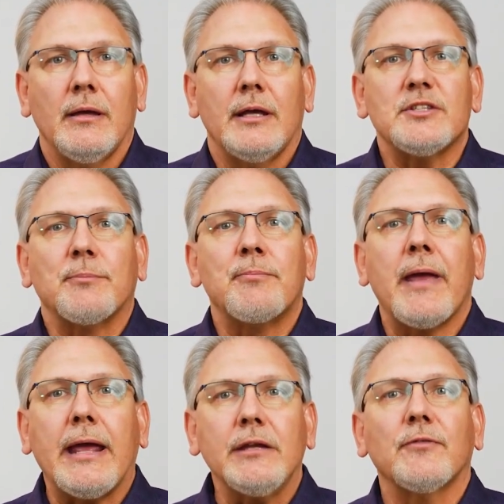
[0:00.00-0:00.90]
It's a
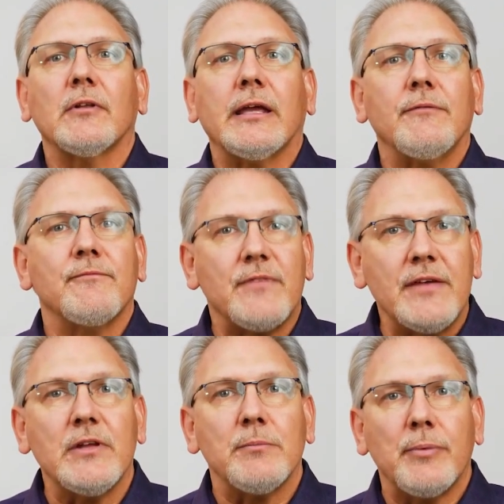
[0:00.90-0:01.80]
painfully
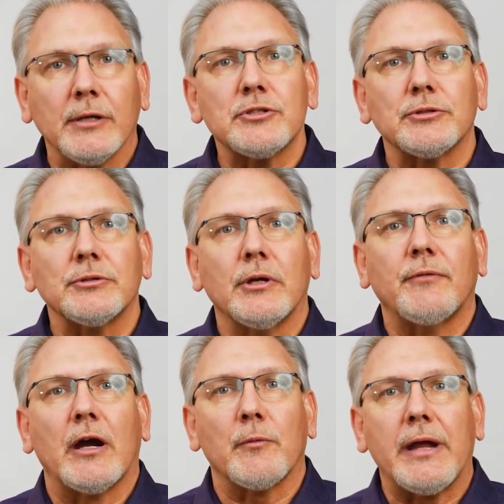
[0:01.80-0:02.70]
vivid picture
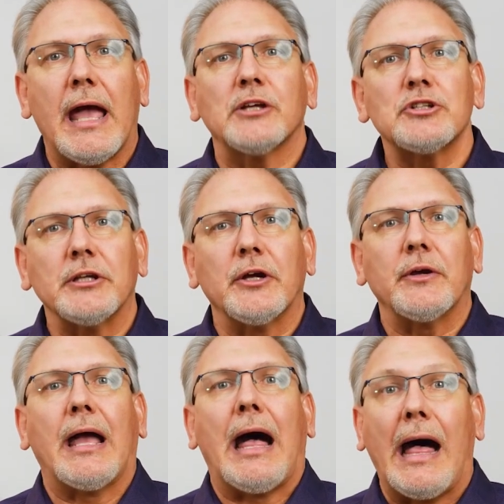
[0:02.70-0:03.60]
of our
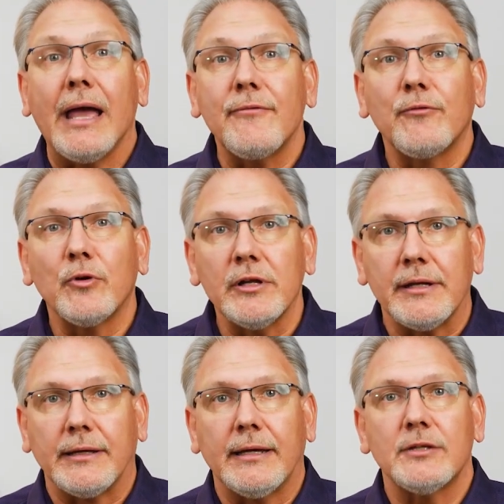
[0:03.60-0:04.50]
reactionary eye for
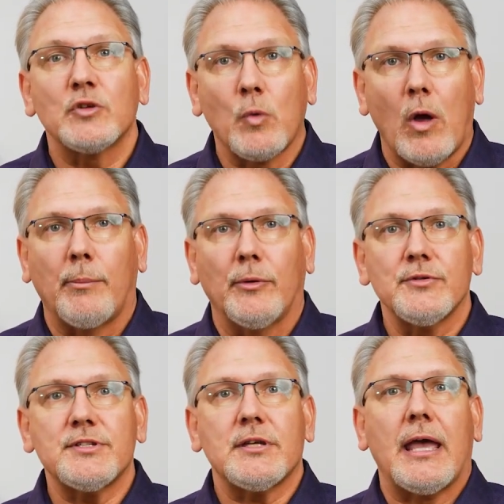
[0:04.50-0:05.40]
an eye
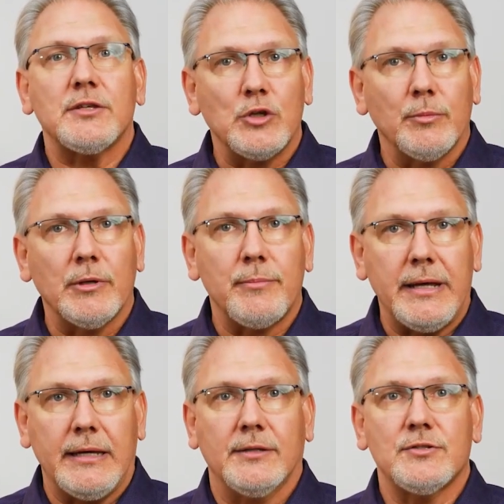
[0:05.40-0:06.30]
squabbles as human
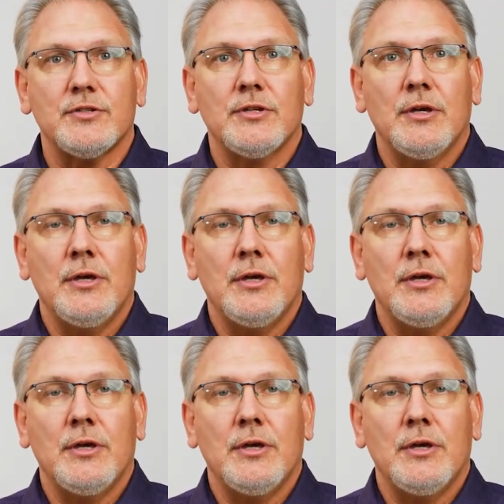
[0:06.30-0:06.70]
beings.